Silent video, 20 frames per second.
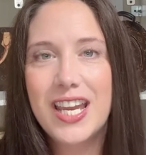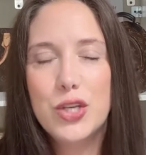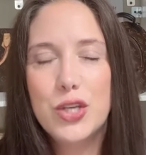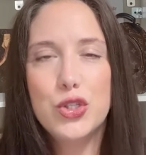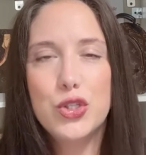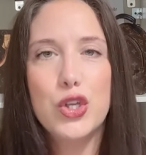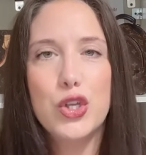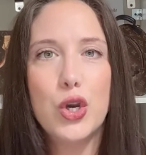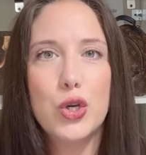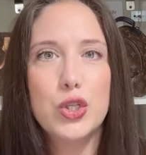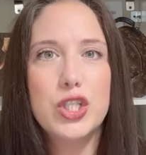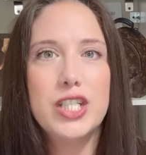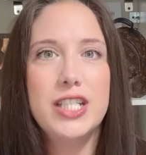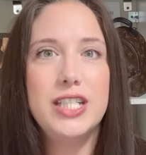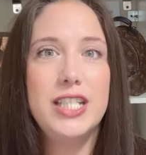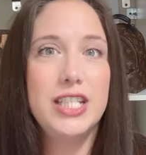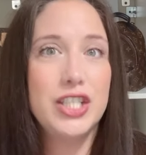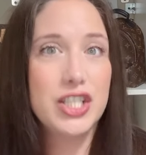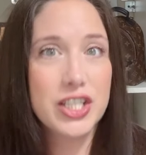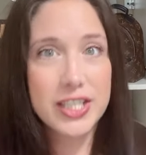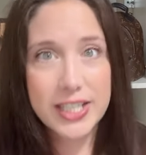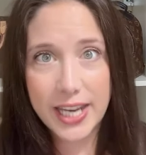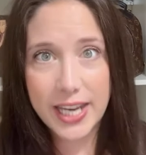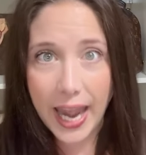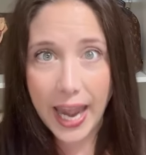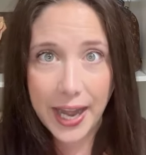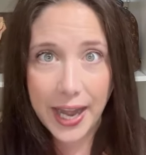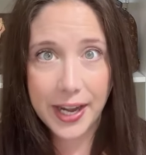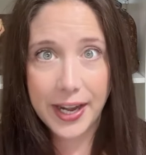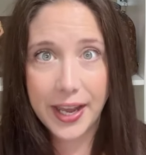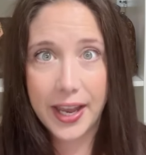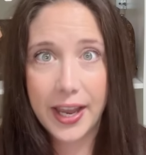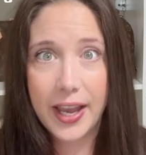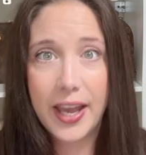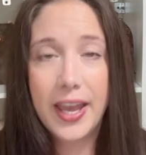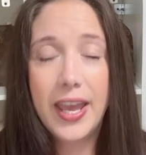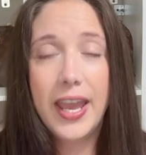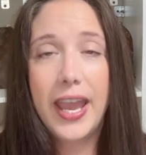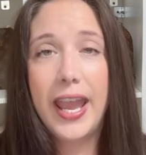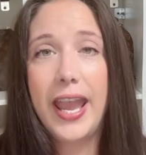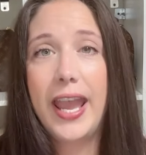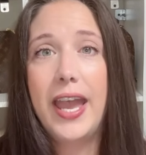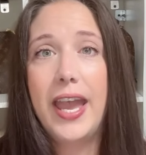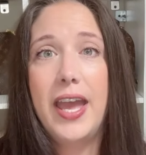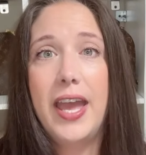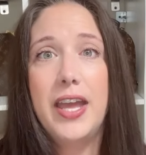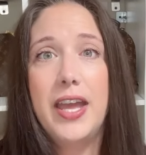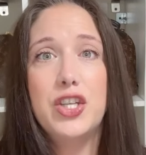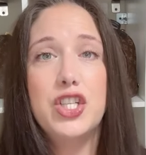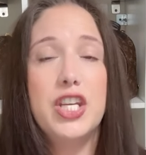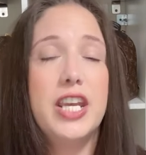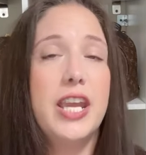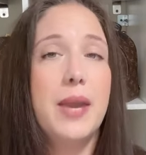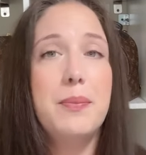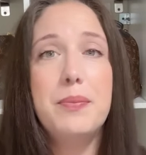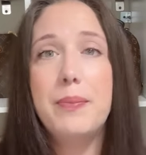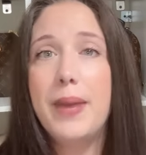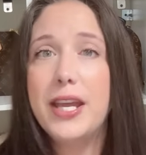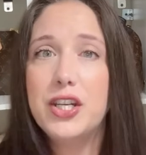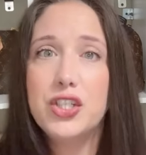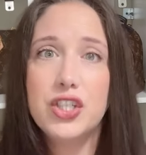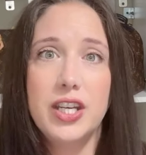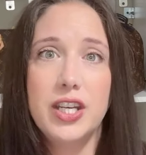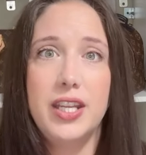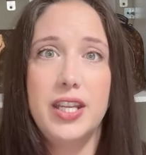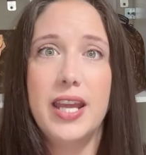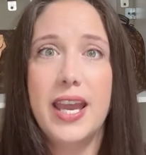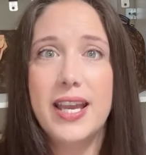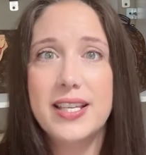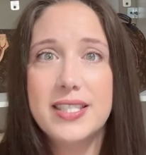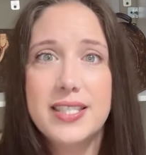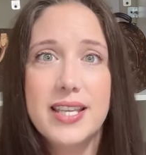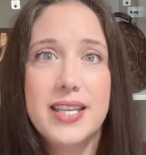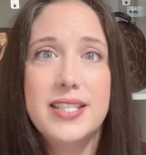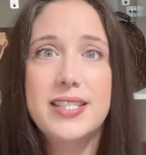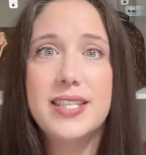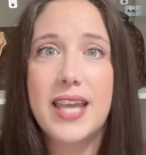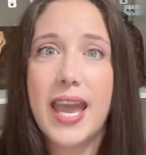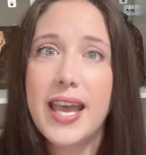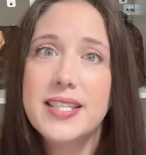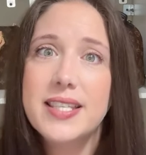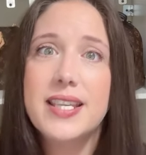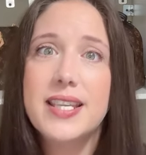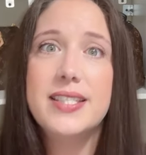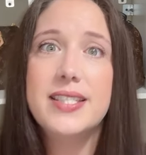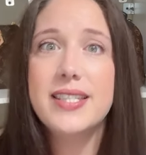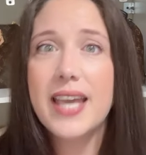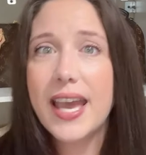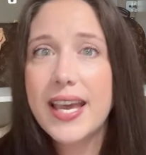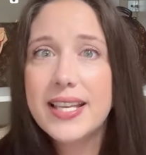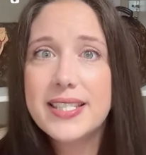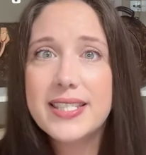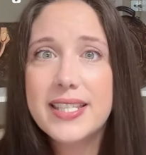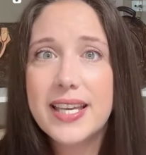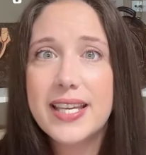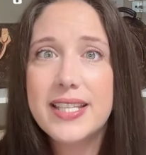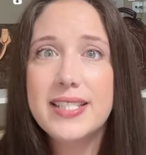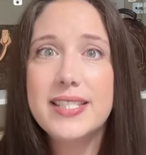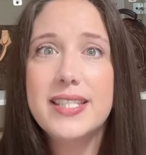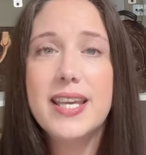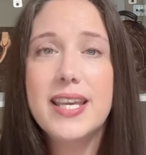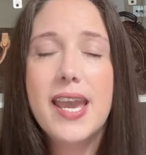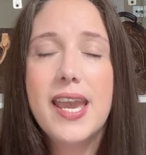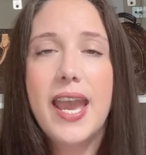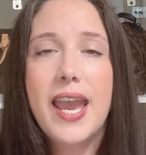So she teaches in Canada, and she kept mentioning Essence, Essence, Essence.